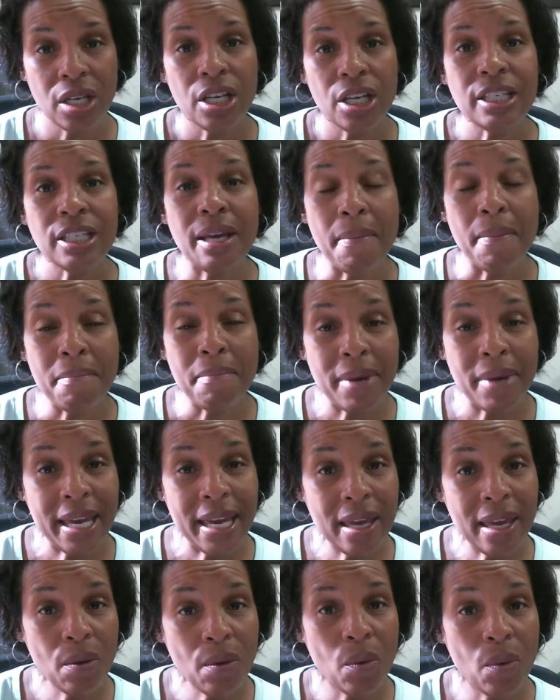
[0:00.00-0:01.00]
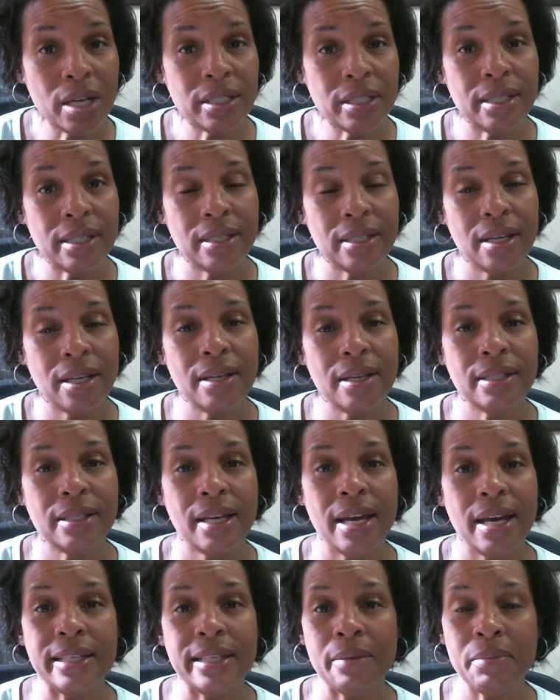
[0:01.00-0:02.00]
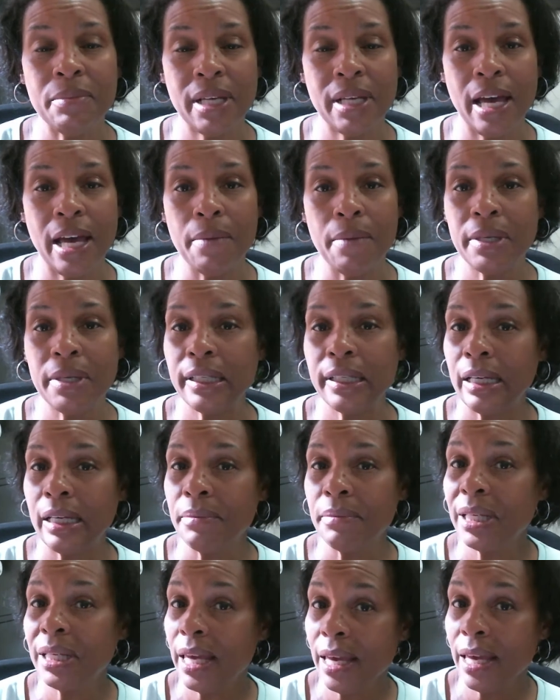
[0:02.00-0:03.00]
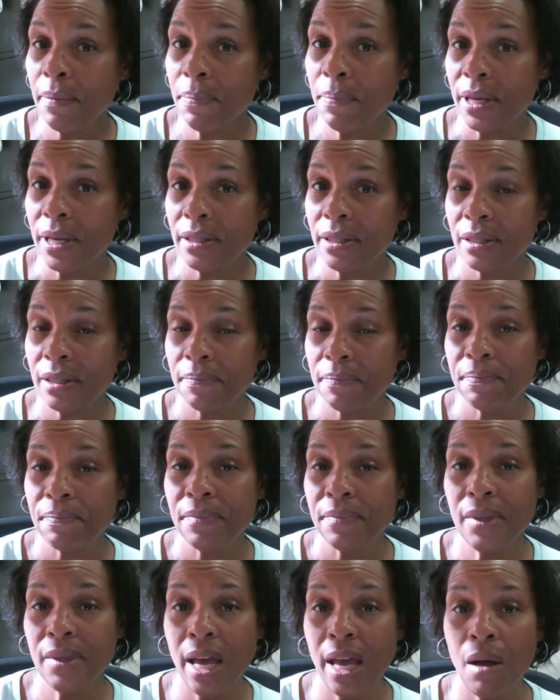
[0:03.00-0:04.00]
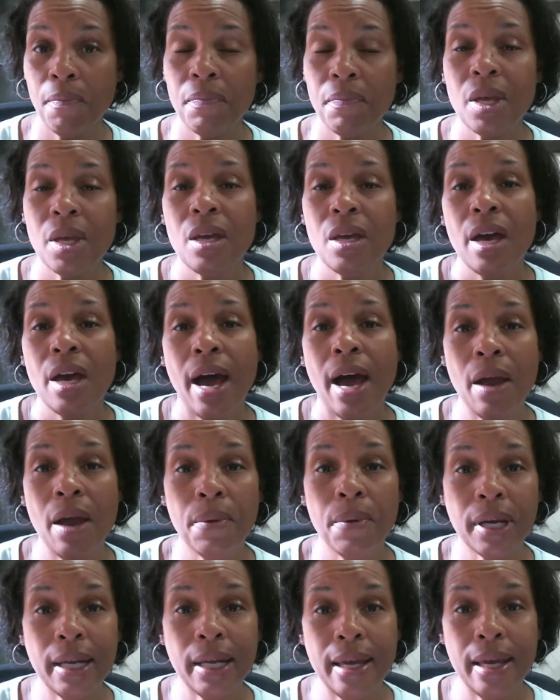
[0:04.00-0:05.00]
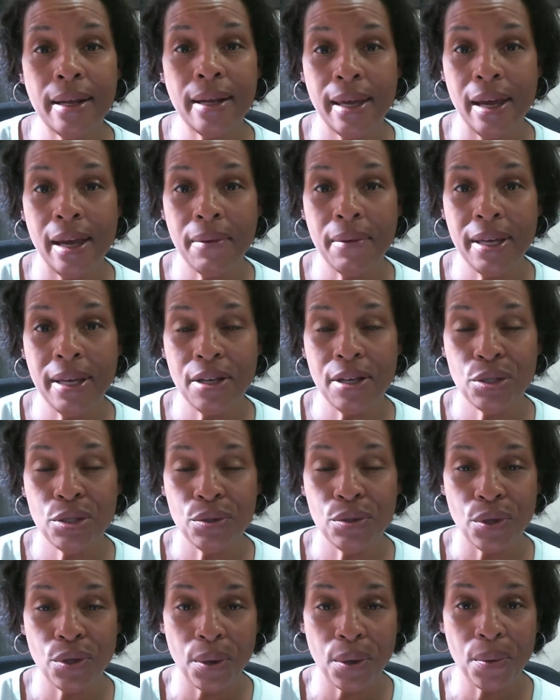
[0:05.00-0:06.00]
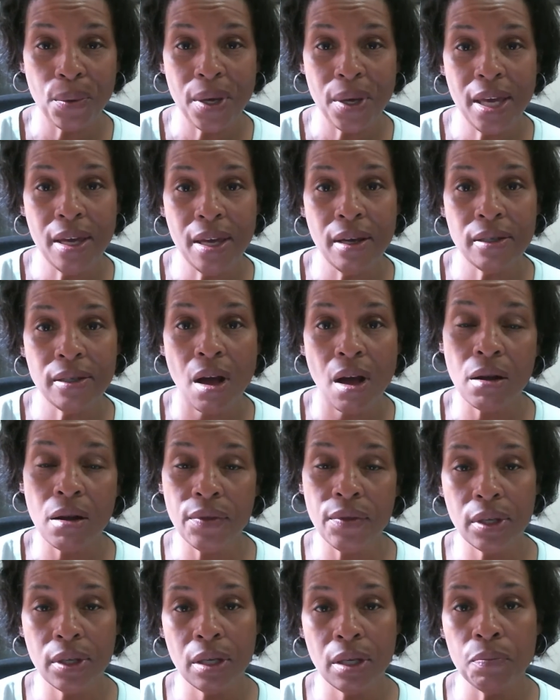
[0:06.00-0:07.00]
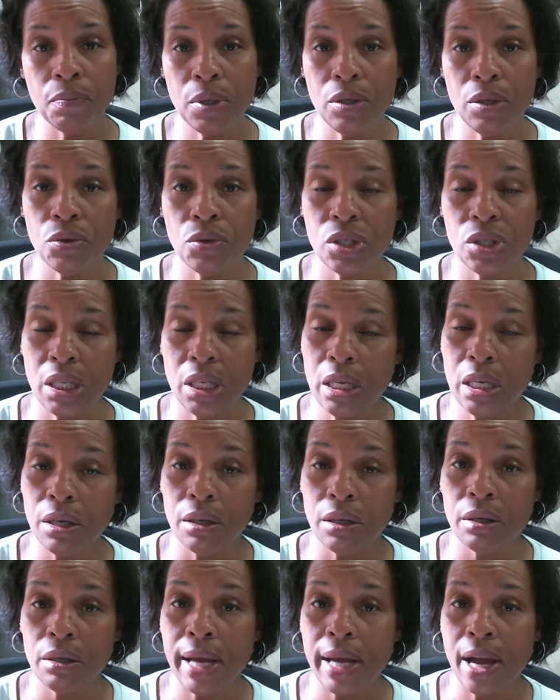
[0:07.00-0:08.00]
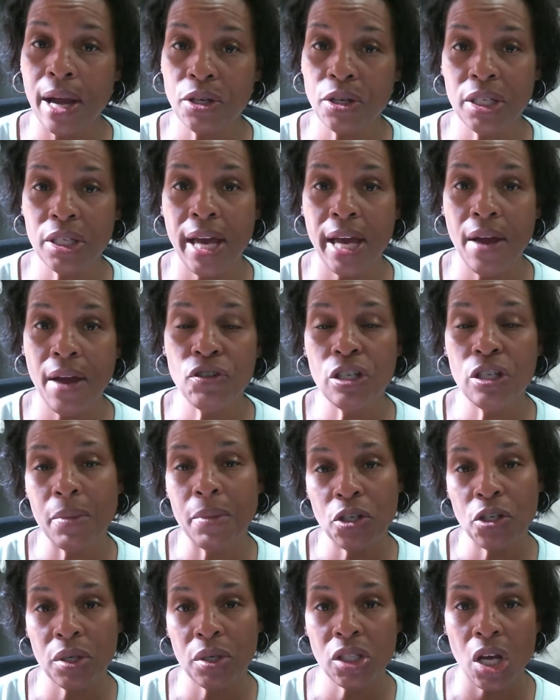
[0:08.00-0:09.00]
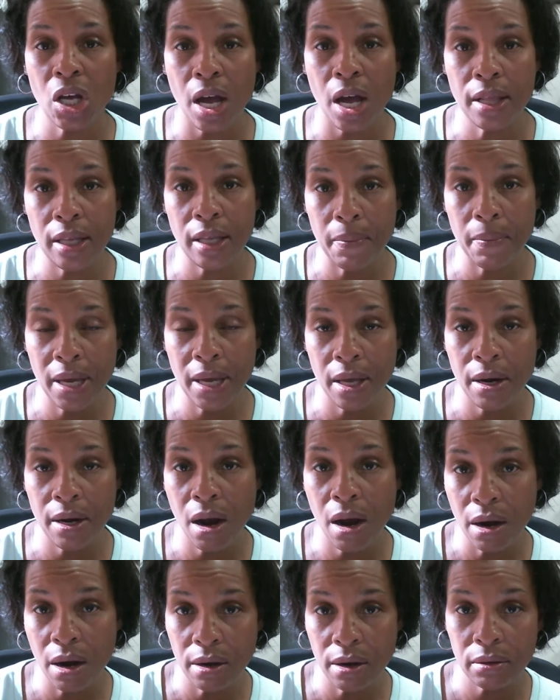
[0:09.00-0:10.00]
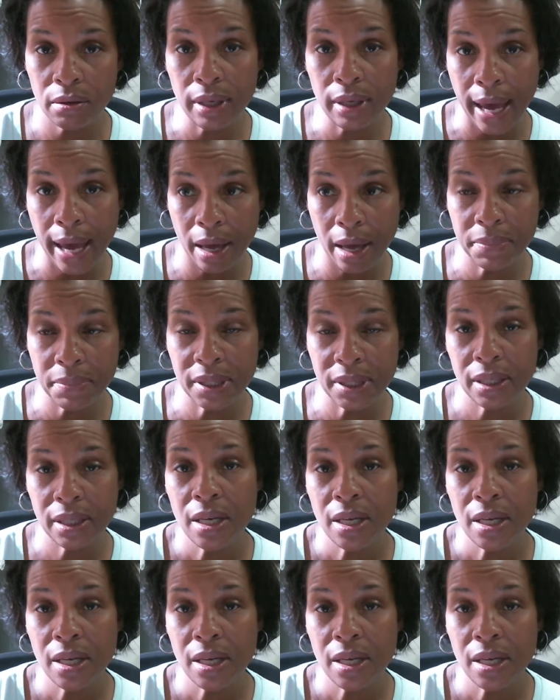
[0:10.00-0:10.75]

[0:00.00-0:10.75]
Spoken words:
you may want to set aside some time to come to campus. Now, I work in Ada County, as you know, and all of the computers here actually have geometrics on them in our labs.